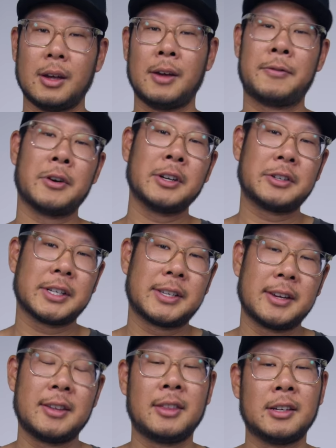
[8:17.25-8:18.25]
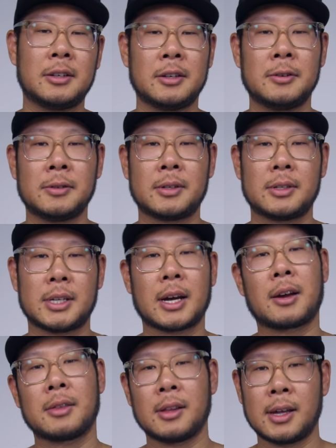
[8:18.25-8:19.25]
If you're interested in these shoes,
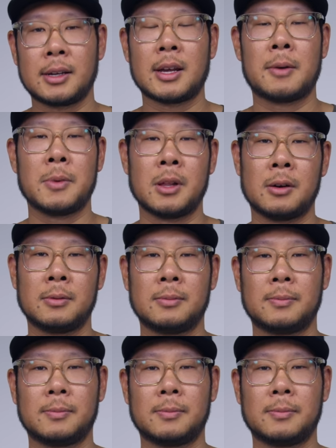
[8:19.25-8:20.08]
check out the link down below.